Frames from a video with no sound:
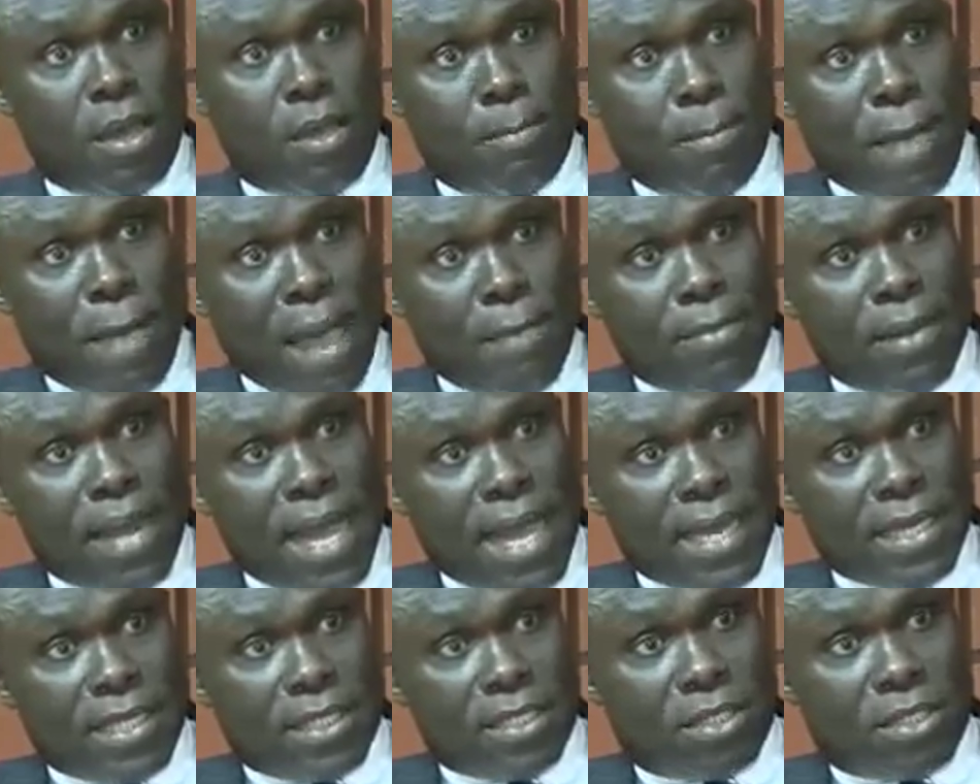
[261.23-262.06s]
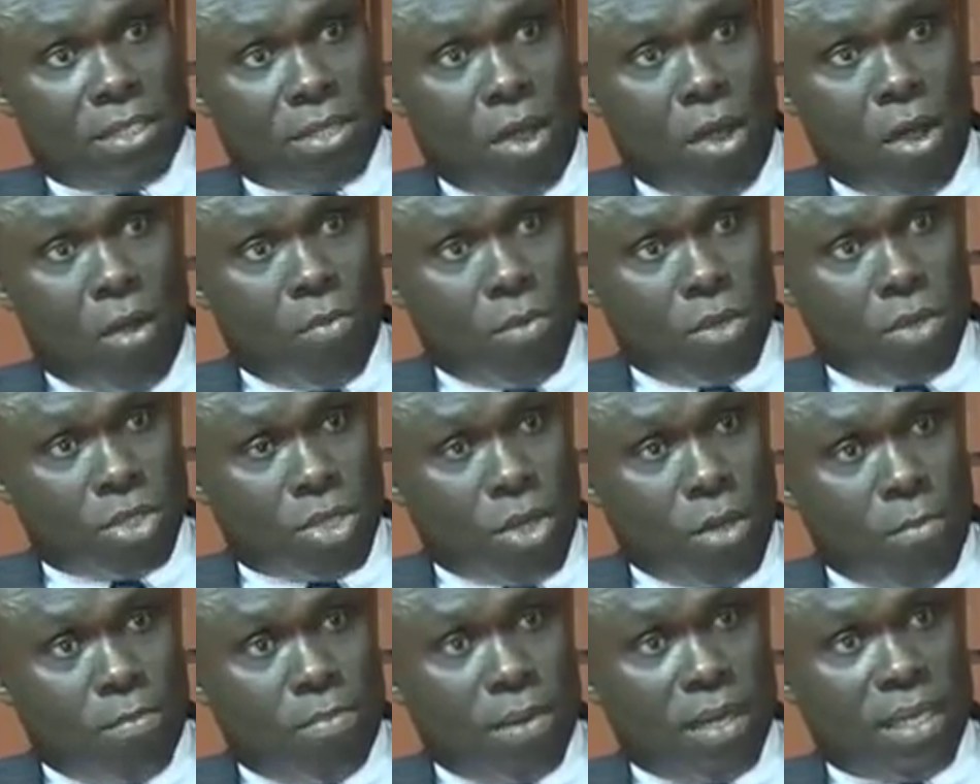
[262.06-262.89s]
The pipeline is almost
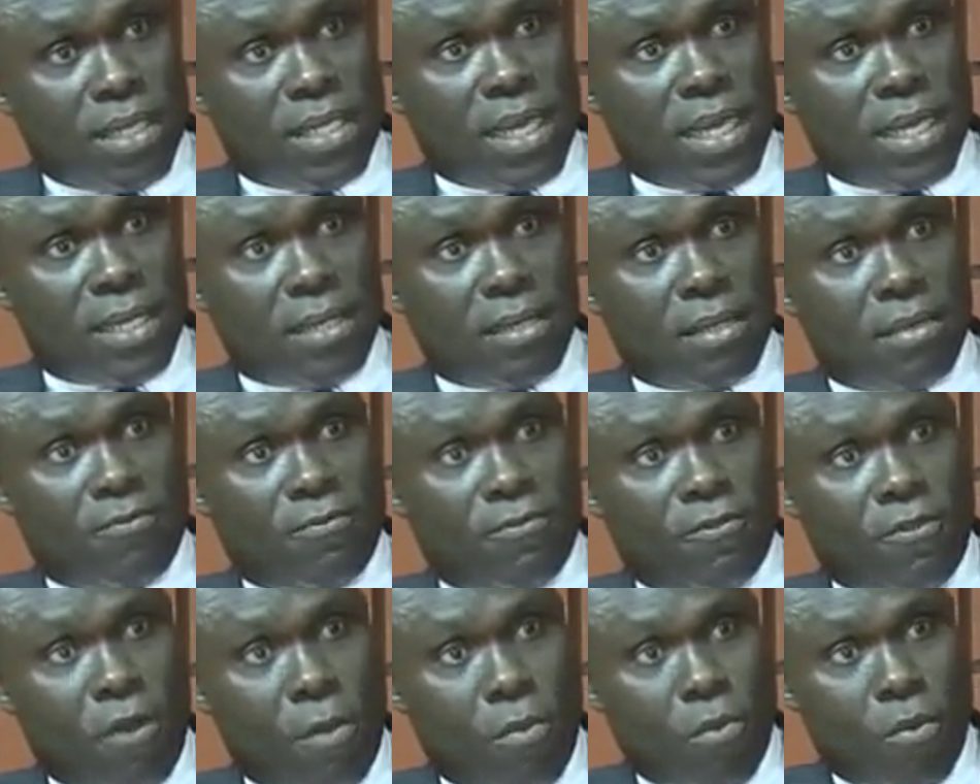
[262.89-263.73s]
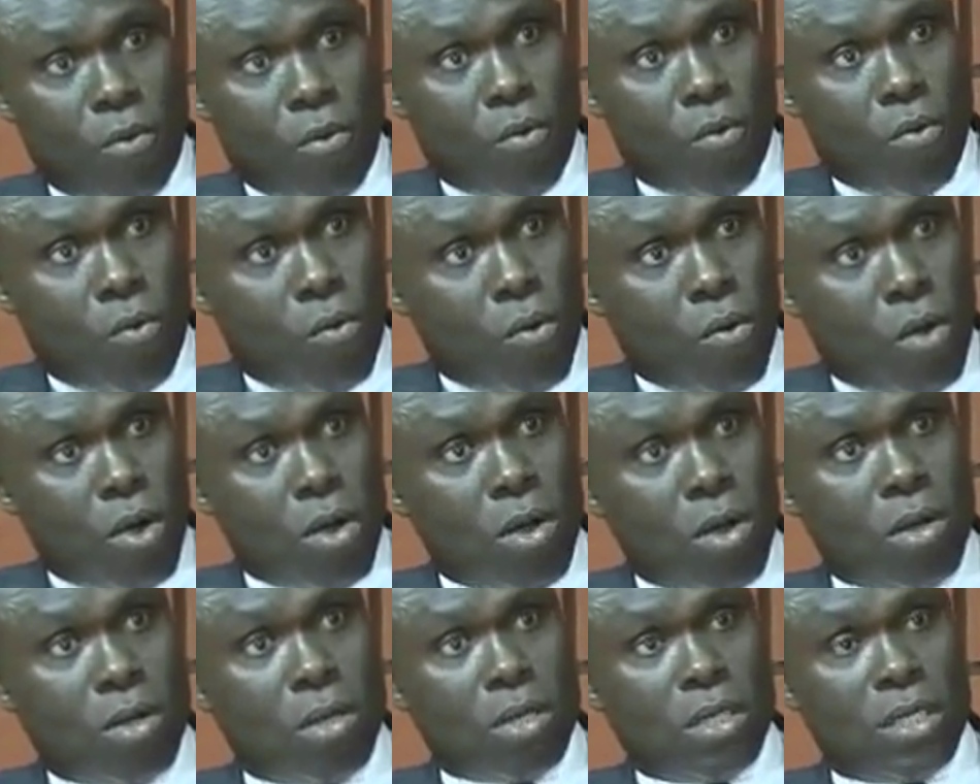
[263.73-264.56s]
completed from
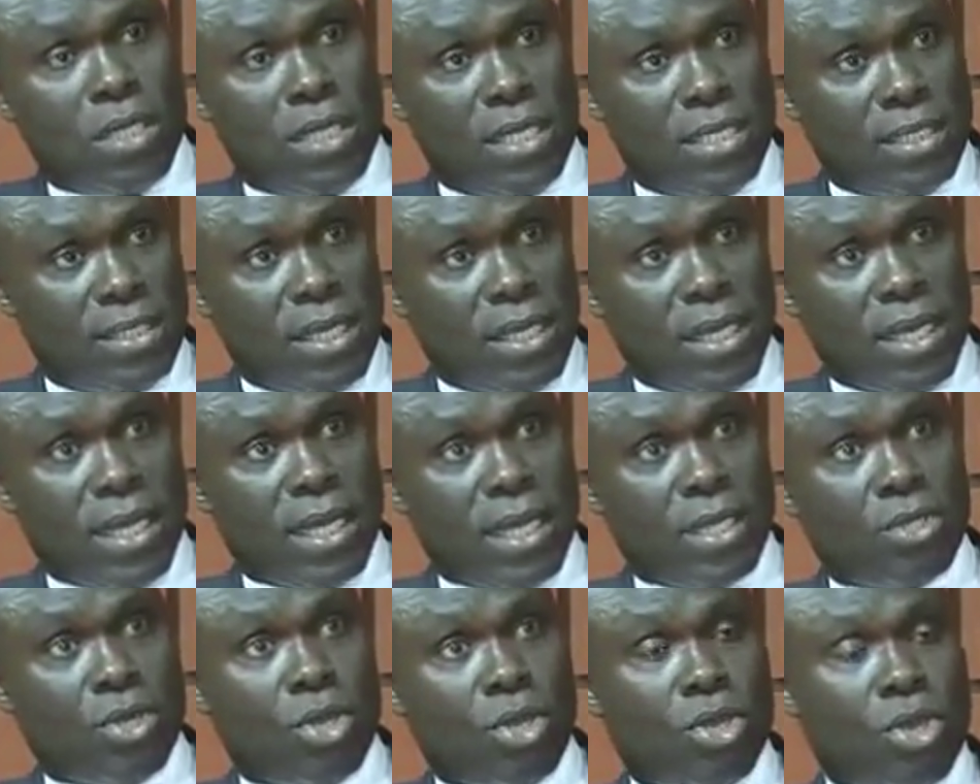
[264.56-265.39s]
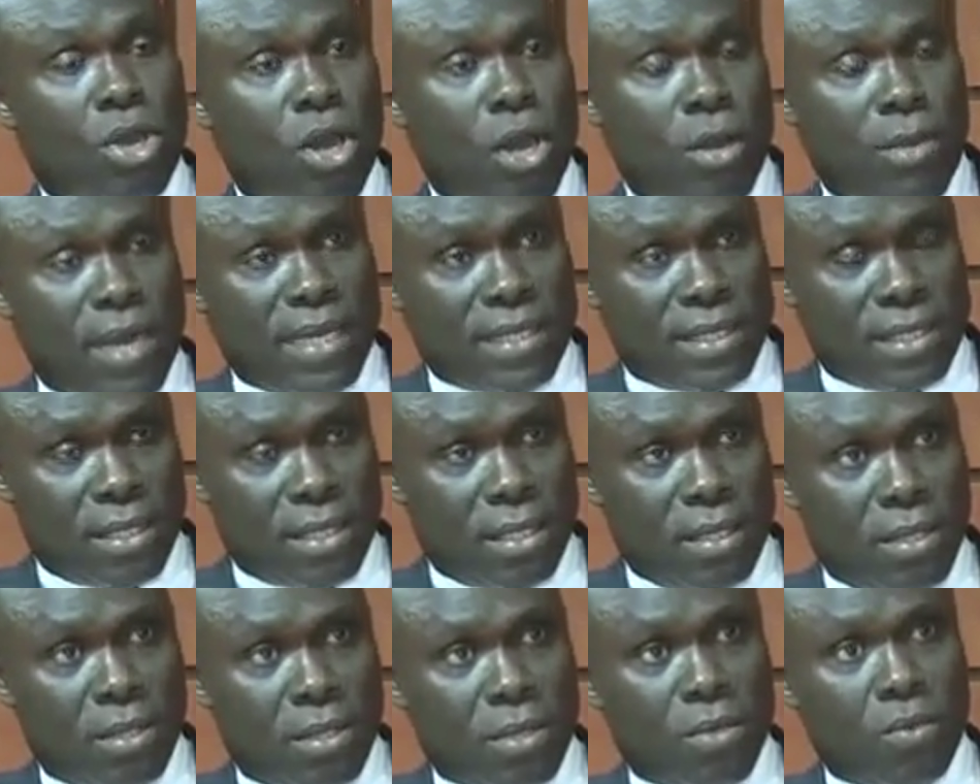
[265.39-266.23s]
Okwo in Esideket to Ikorabasi,
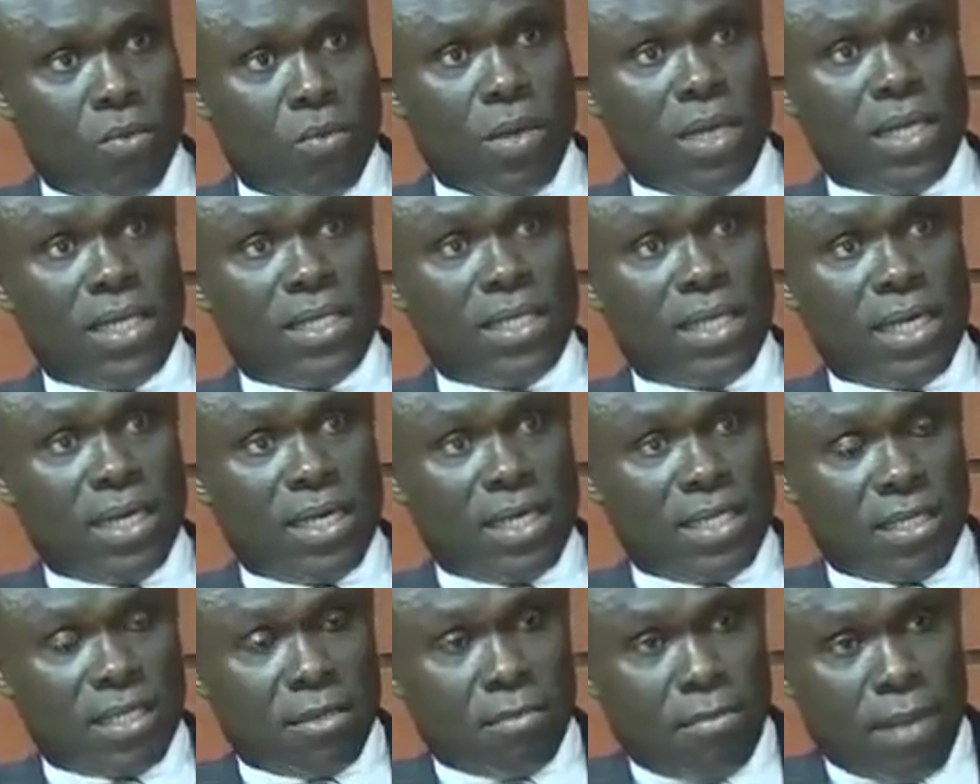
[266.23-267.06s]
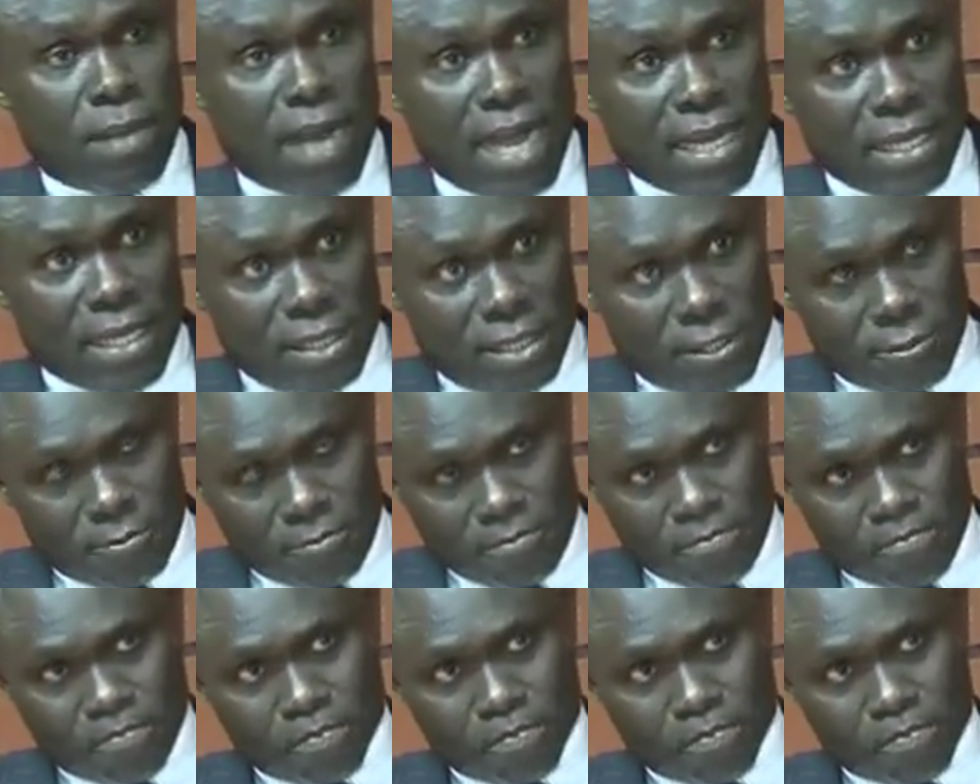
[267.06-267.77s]
where the generating plant is.